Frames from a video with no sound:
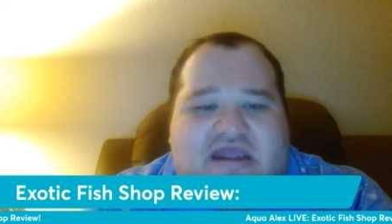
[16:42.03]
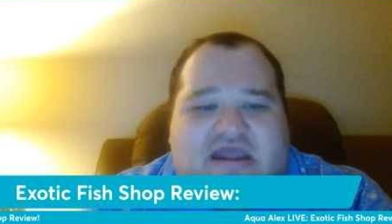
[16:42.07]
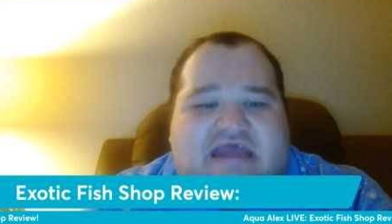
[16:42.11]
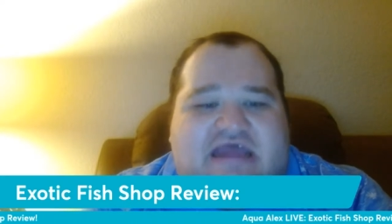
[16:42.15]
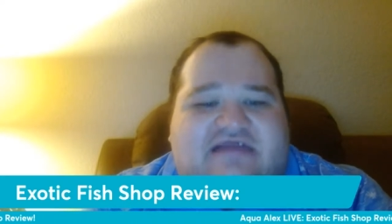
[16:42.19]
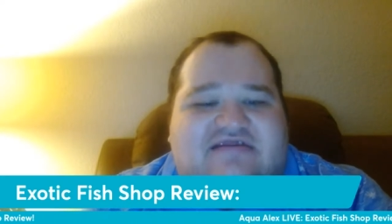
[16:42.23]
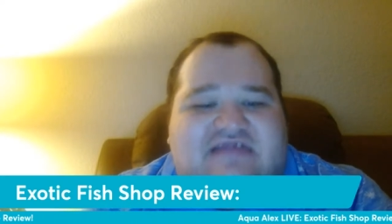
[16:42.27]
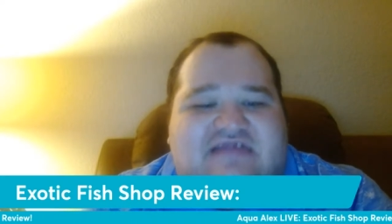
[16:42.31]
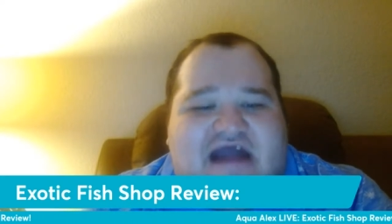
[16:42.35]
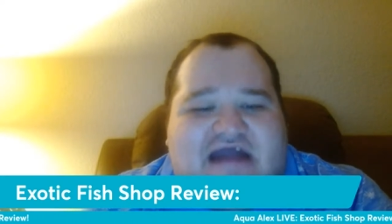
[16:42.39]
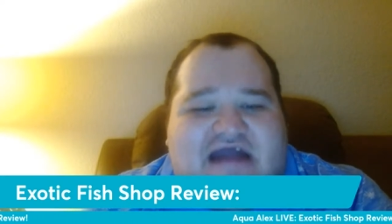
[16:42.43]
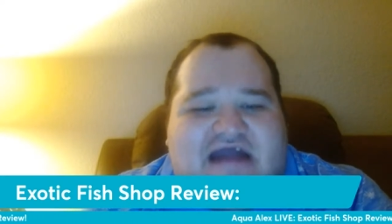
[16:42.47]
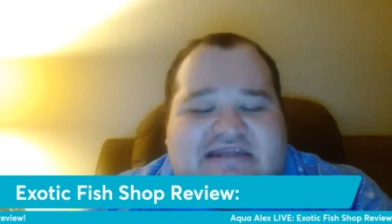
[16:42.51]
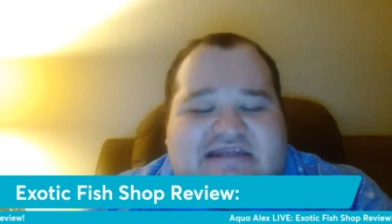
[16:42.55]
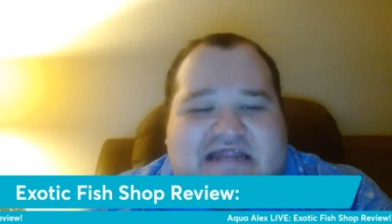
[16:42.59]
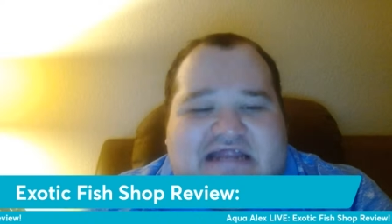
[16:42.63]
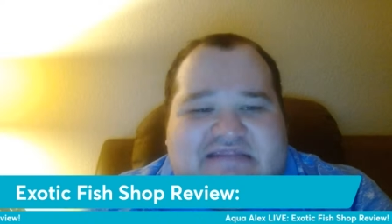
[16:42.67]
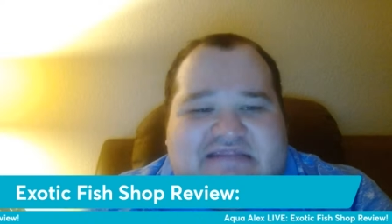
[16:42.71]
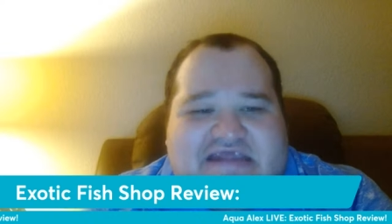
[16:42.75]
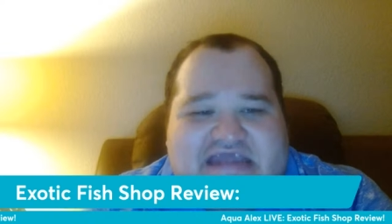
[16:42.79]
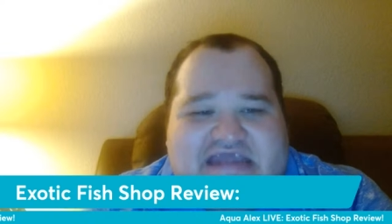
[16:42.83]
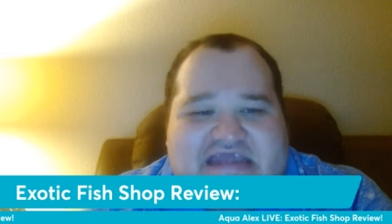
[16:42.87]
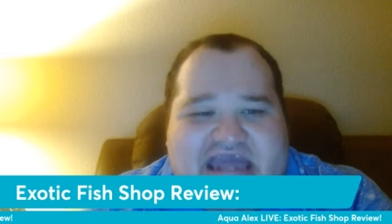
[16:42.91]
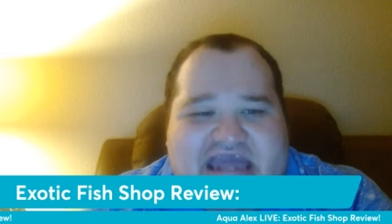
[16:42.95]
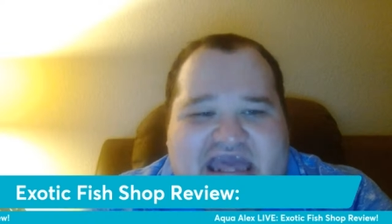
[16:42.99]
is not
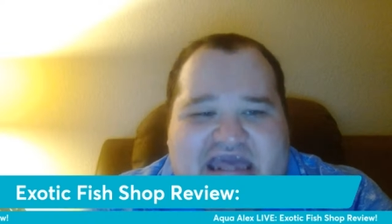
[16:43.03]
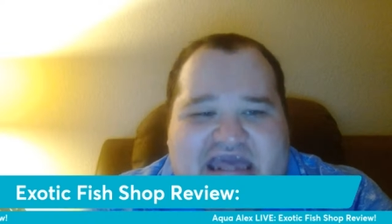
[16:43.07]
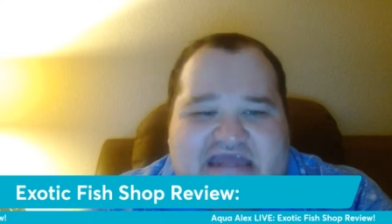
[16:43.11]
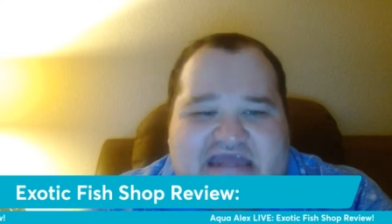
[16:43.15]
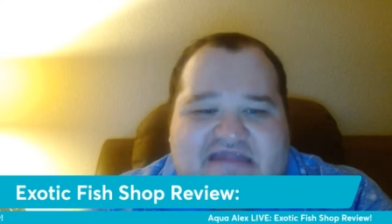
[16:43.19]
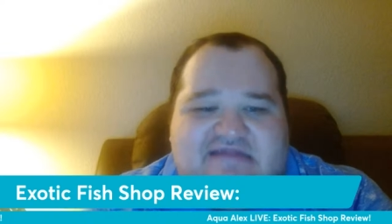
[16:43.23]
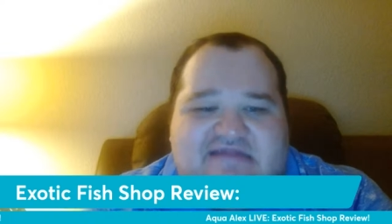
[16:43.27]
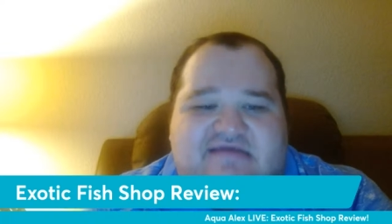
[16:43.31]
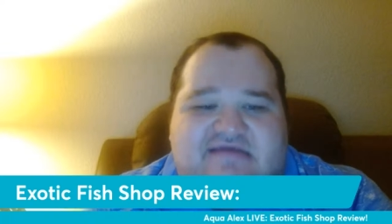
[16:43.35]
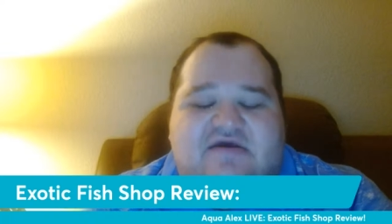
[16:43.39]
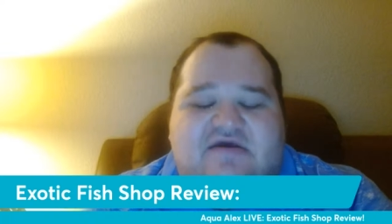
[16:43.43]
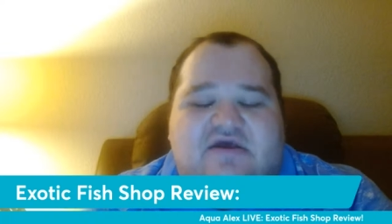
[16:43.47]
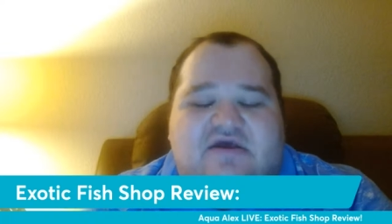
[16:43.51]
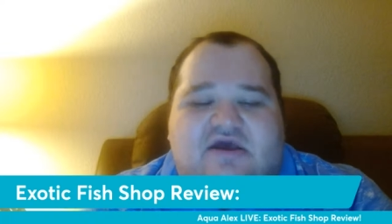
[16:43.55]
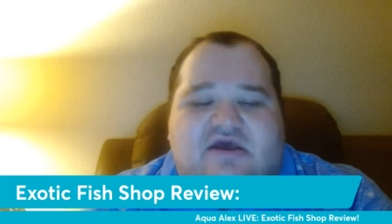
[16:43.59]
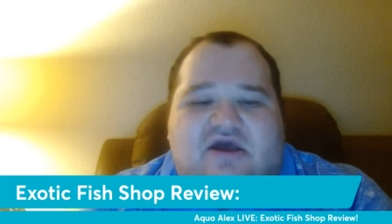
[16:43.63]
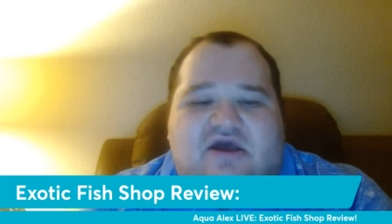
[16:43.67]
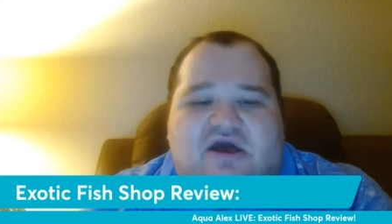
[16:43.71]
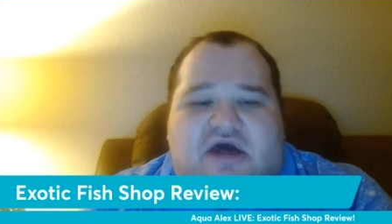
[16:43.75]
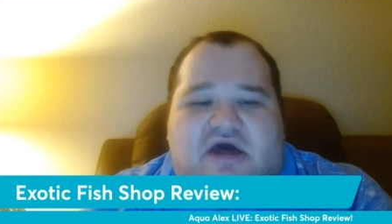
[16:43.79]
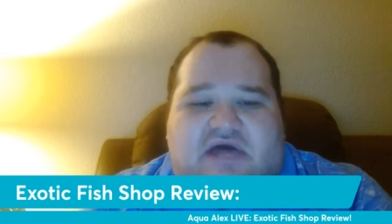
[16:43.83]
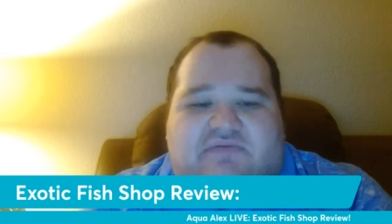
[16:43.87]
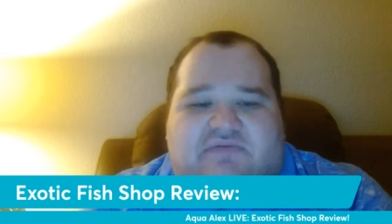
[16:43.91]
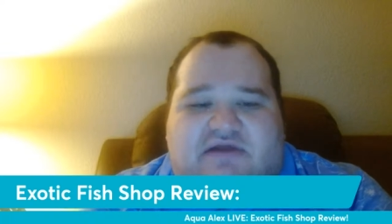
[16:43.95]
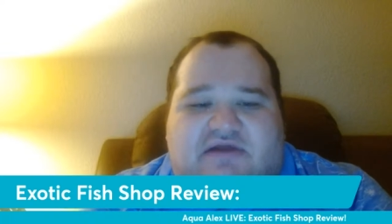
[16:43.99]
on the end
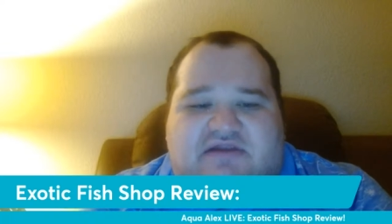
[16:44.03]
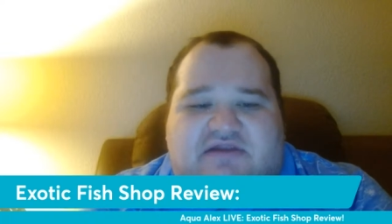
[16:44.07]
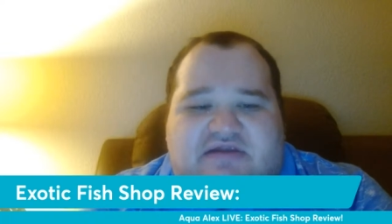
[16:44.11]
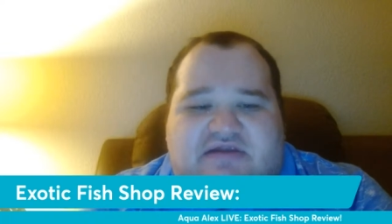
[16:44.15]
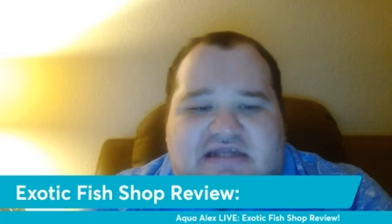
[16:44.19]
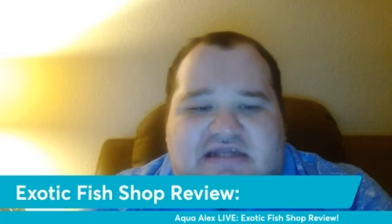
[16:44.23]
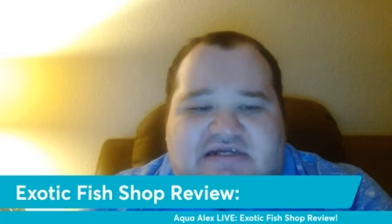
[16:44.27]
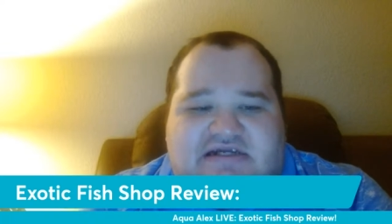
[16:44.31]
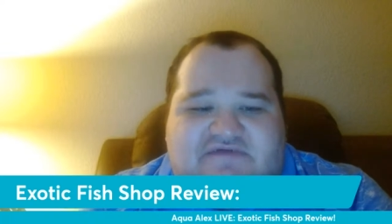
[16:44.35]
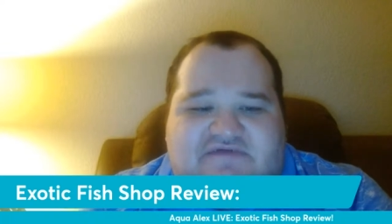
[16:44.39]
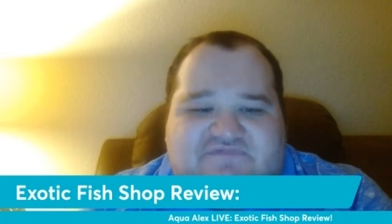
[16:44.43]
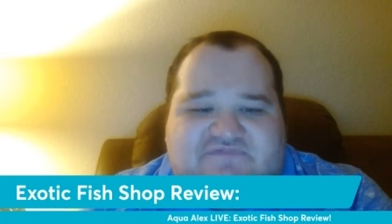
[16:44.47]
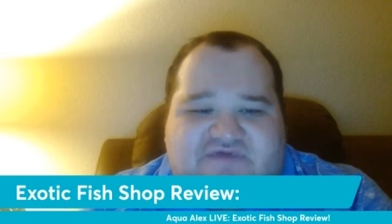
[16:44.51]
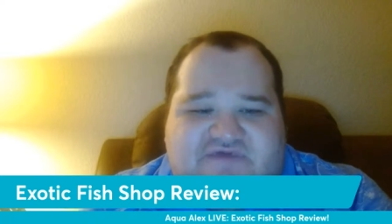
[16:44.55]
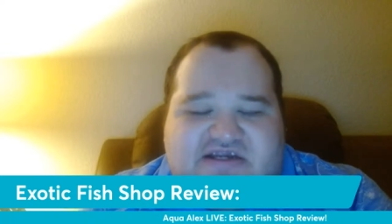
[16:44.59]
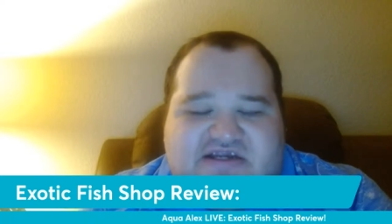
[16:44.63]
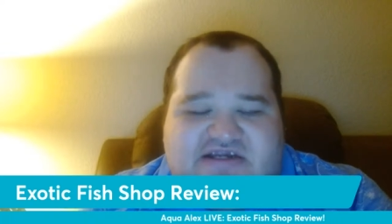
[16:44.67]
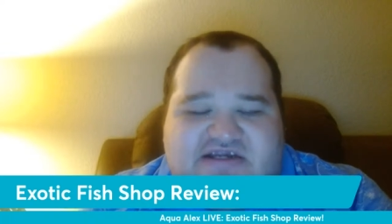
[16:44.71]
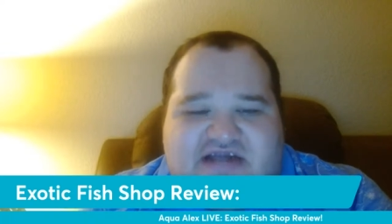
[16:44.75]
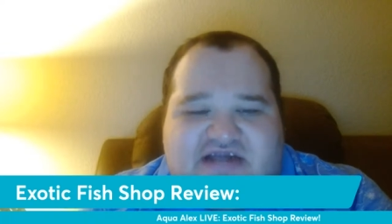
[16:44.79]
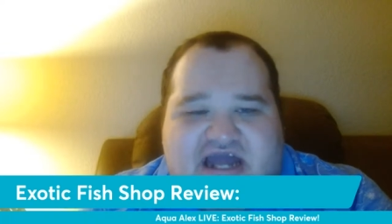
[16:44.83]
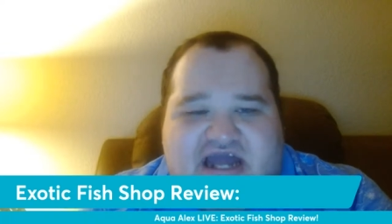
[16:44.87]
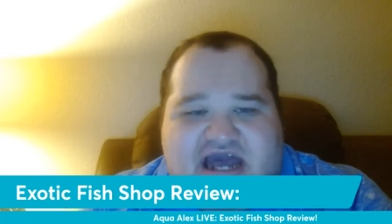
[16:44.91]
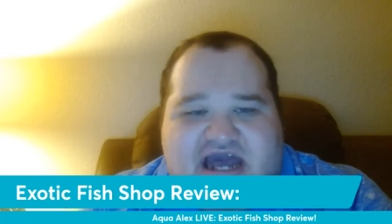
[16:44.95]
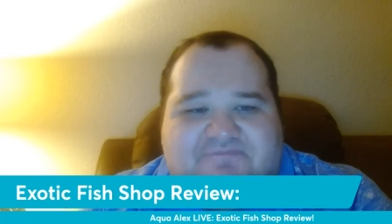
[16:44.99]
of Exotic Fish
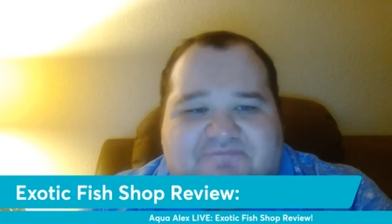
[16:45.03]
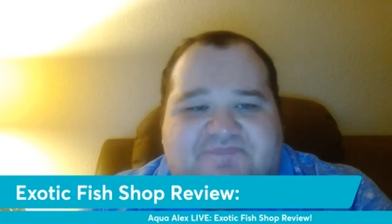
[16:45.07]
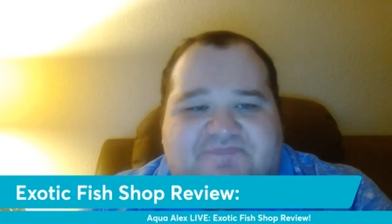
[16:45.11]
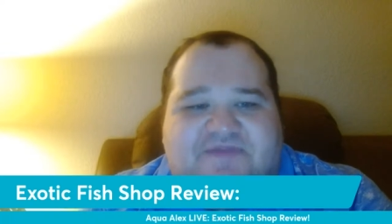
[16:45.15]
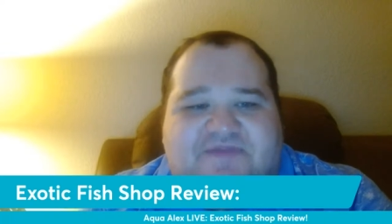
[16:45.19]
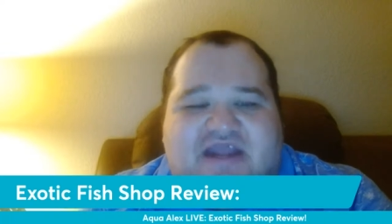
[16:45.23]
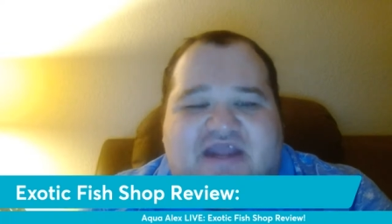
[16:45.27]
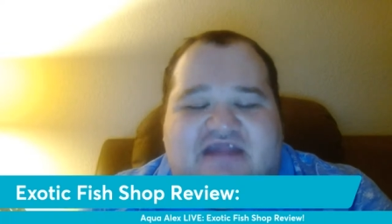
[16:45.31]
Shop.